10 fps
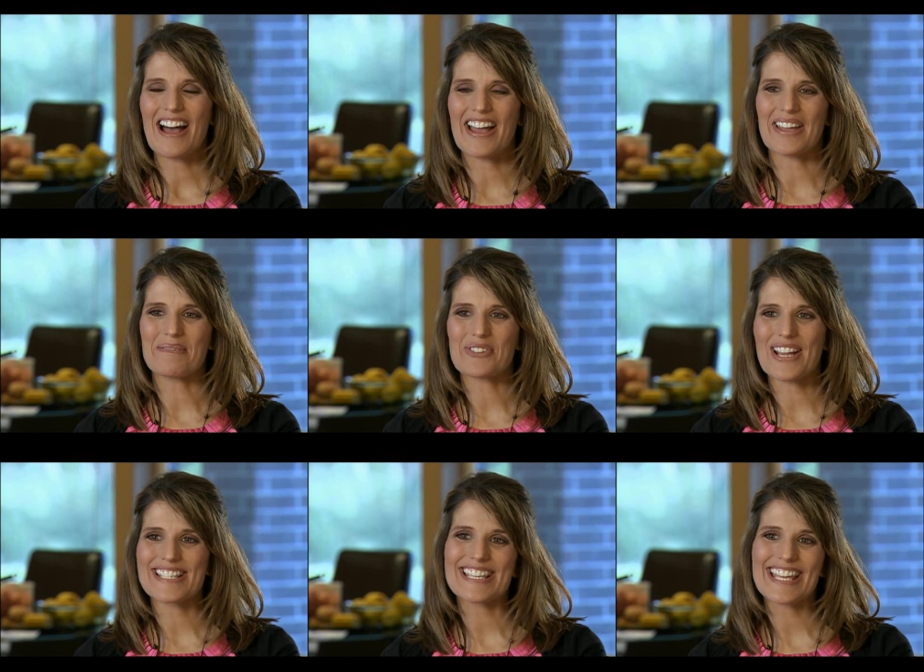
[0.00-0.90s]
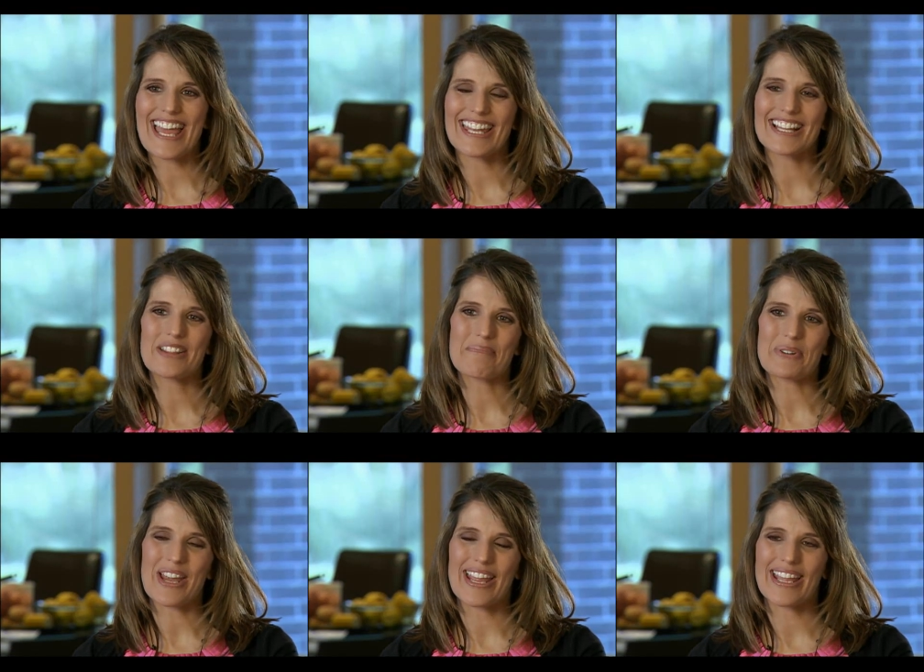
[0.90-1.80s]
Hi, I'm Tracy Kennick
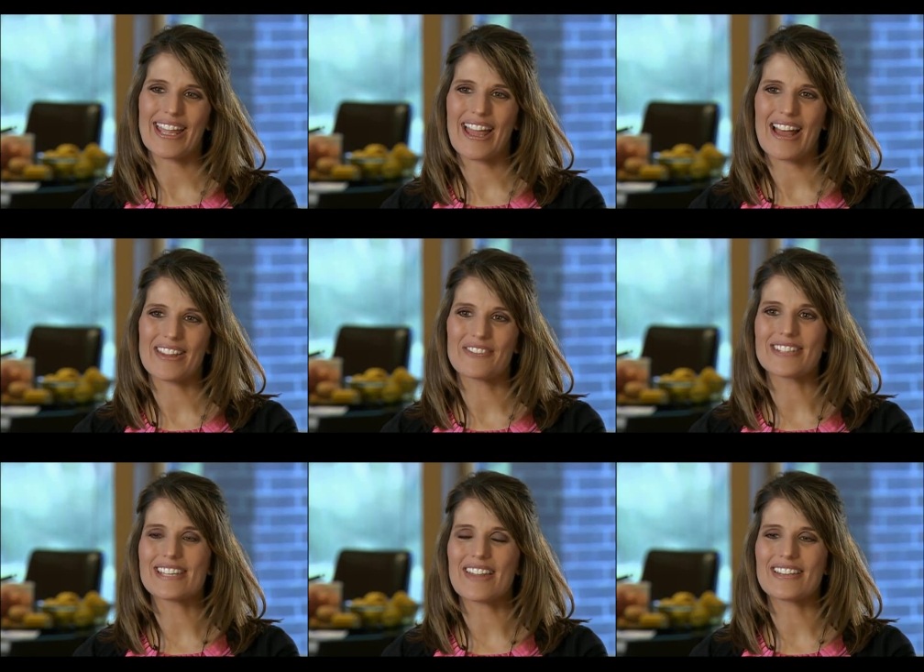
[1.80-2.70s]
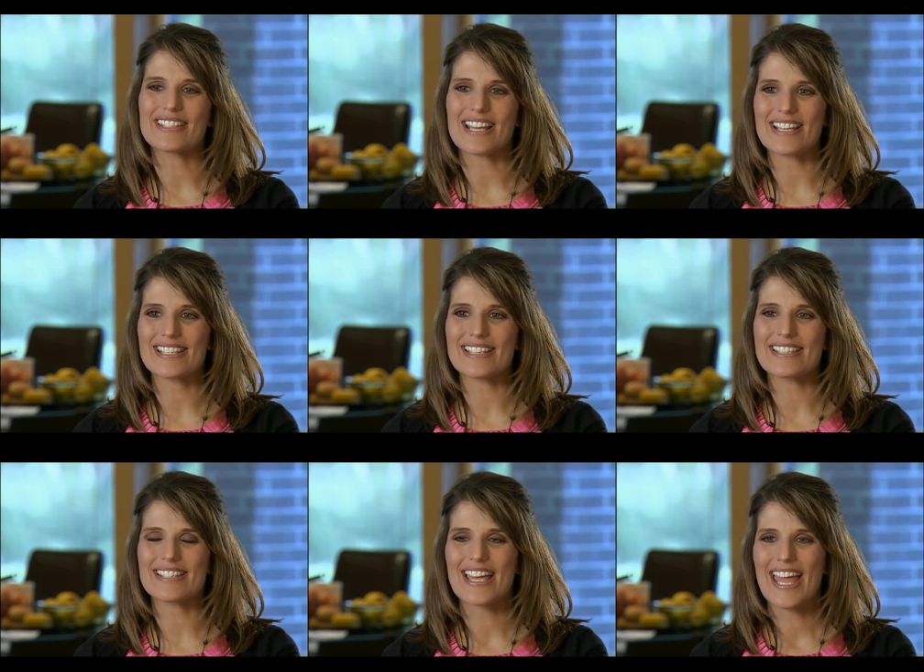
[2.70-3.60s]
LaPre. I live in Southeast
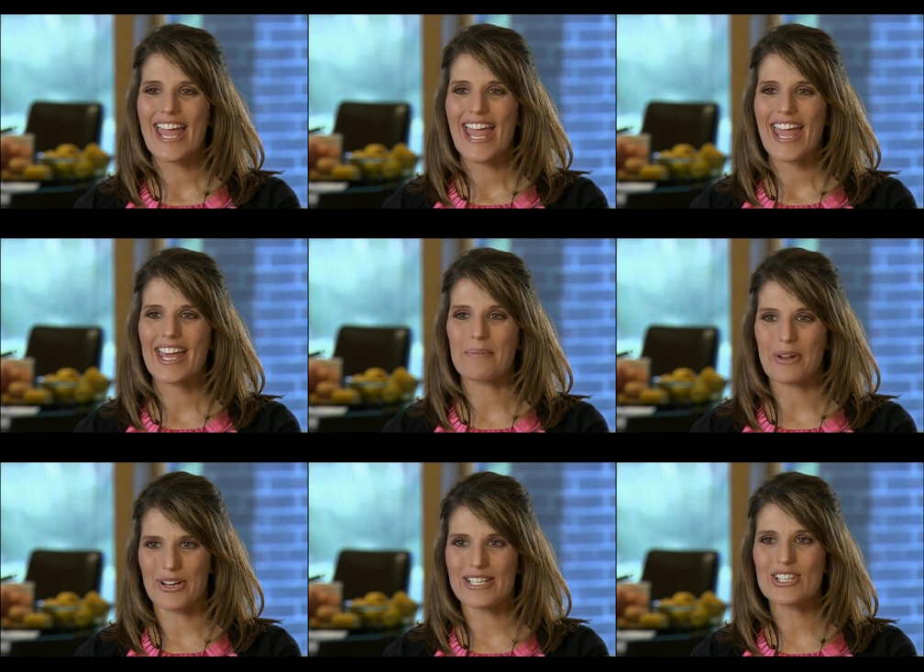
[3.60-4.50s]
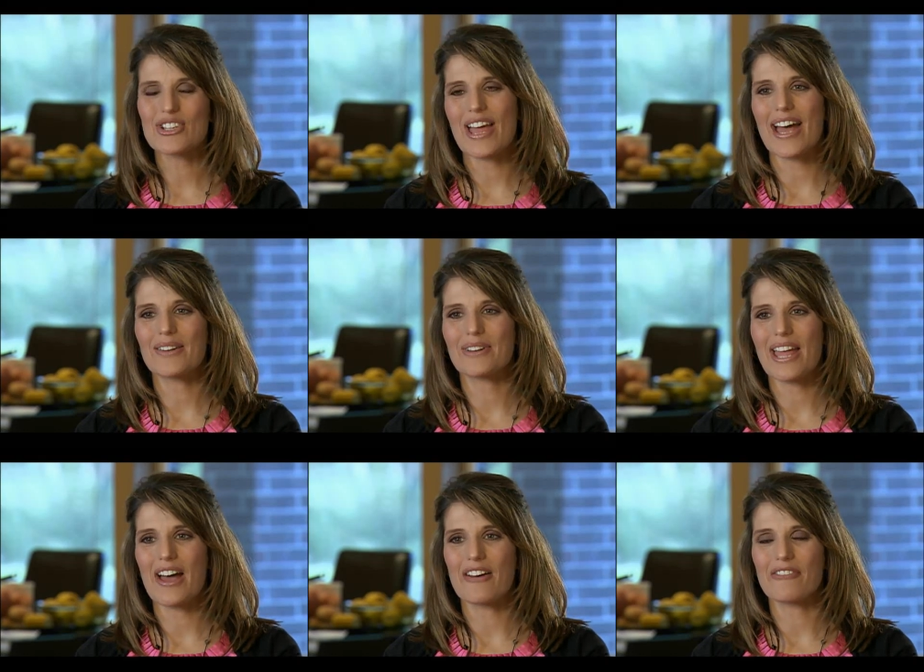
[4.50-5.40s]
Texas and I'm married to Chad. We
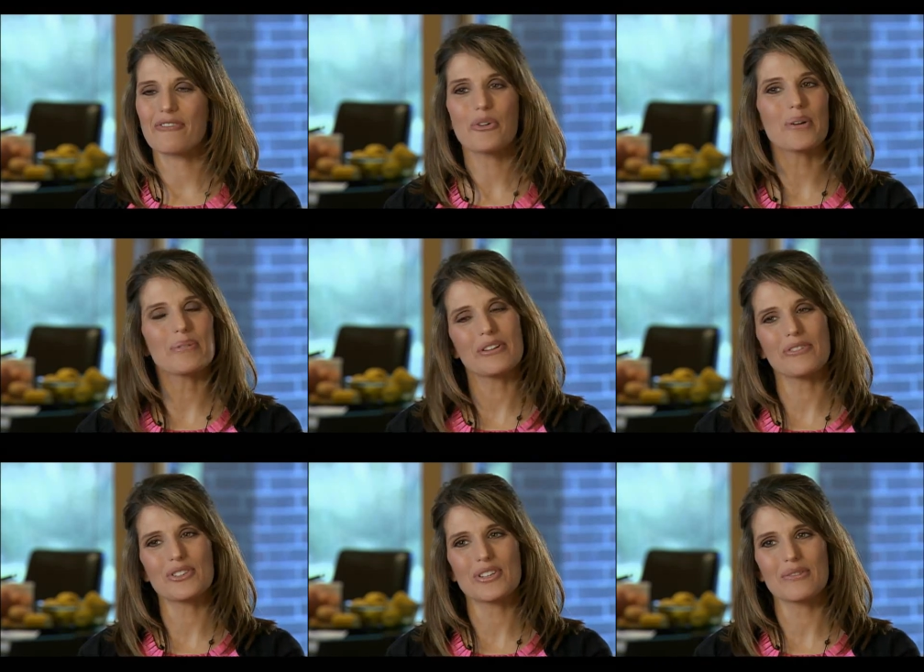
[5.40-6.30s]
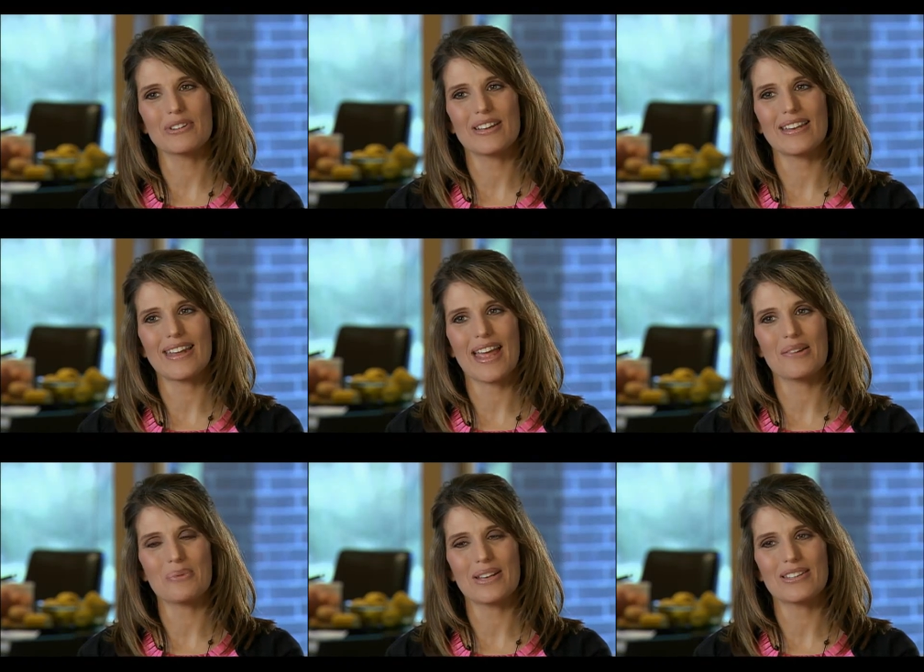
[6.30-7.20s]
have four beautiful children
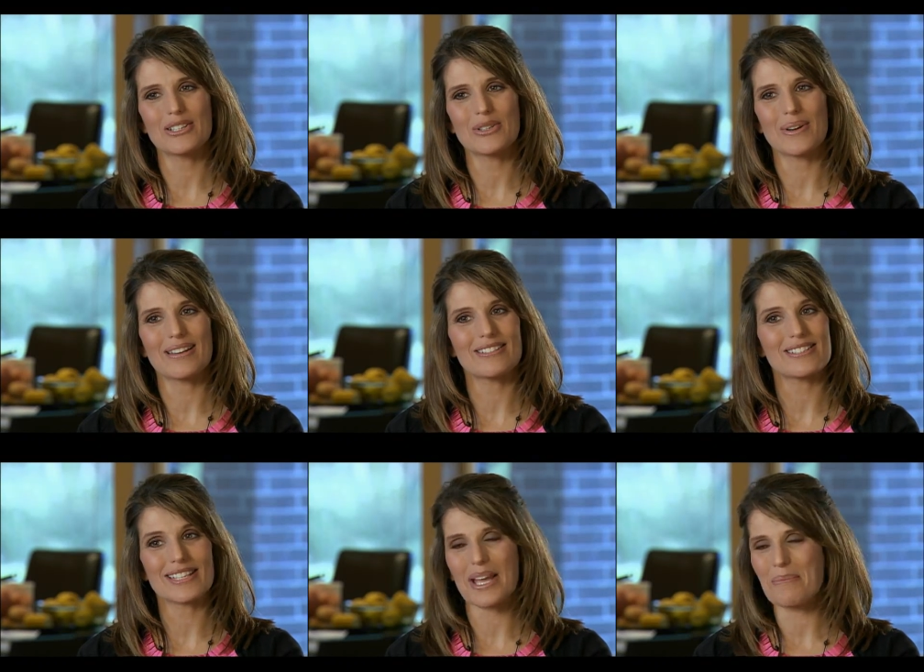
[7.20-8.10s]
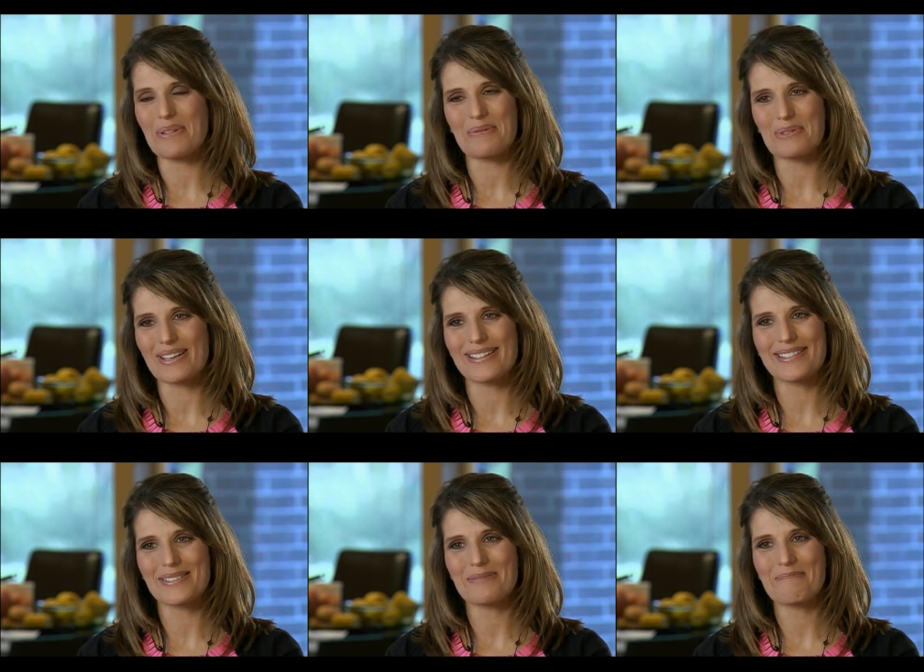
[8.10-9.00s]
and one due in just a couple of
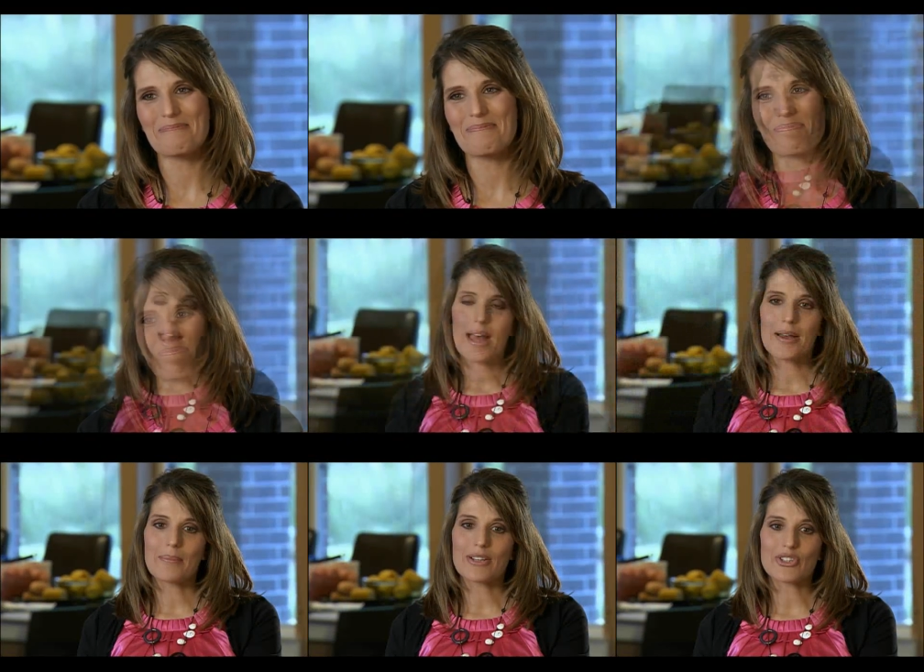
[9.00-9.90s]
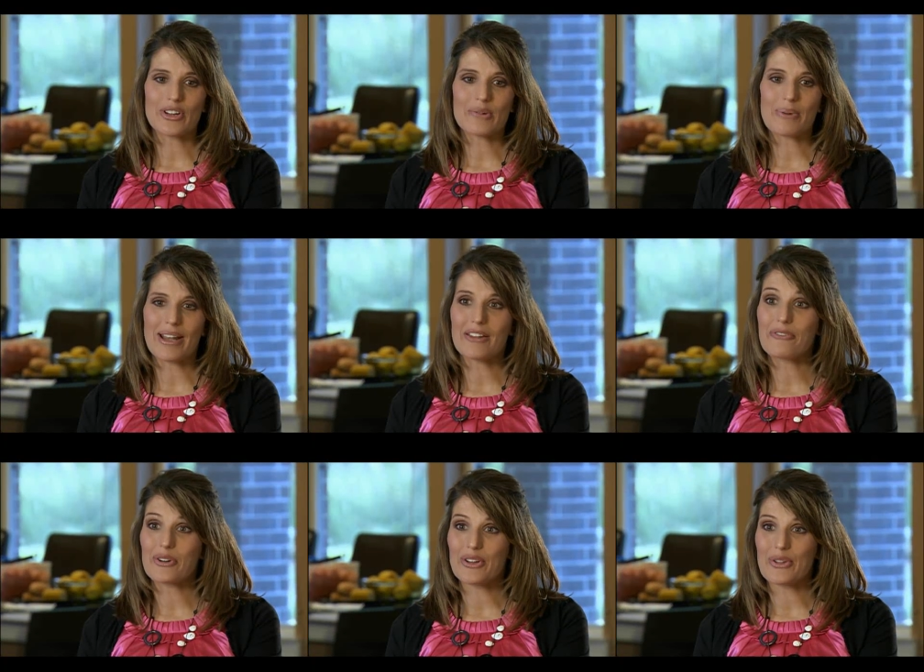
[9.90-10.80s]
weeks. Um, I started writing
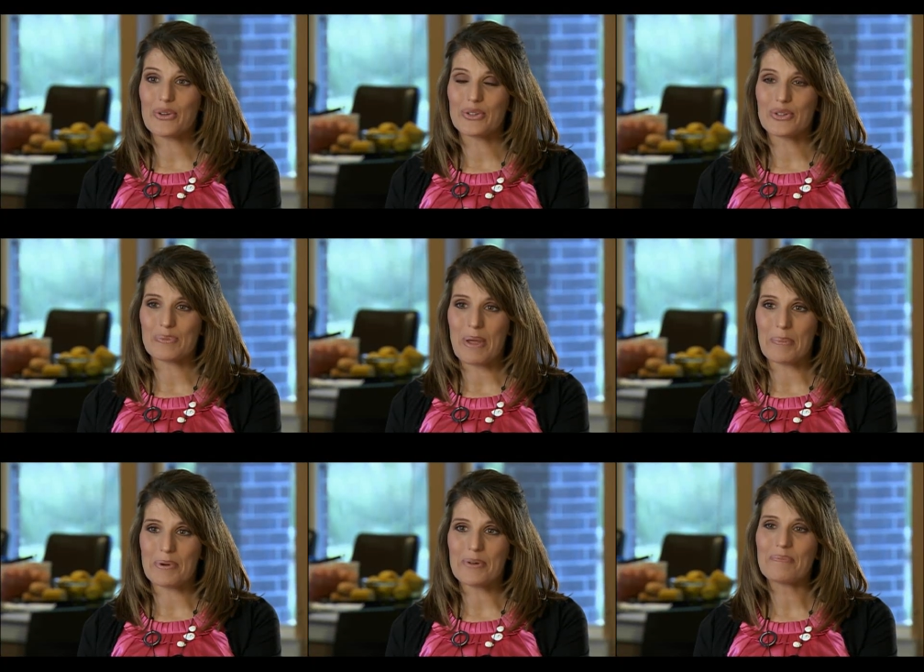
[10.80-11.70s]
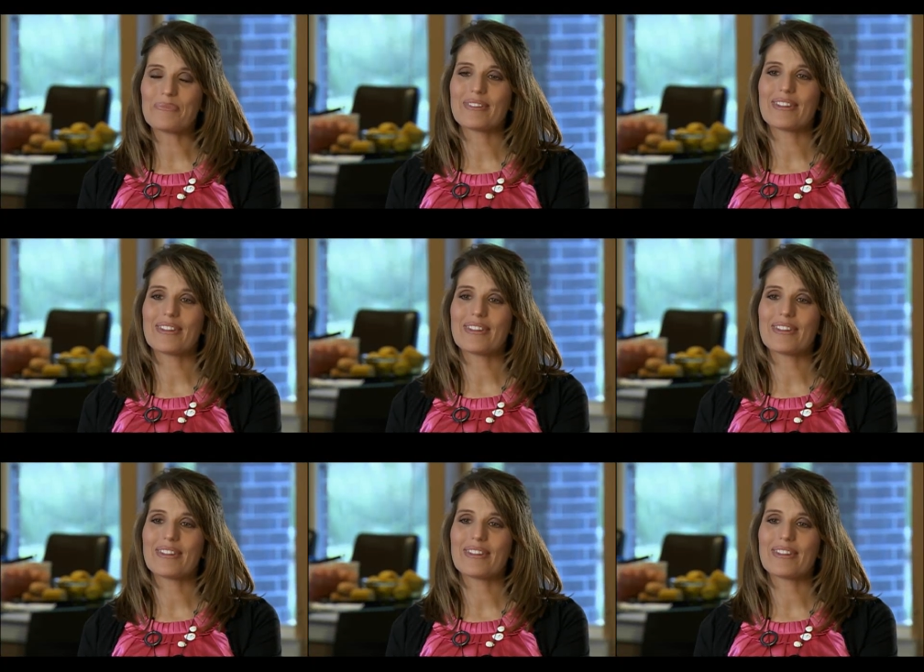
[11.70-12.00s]
for our local newspaper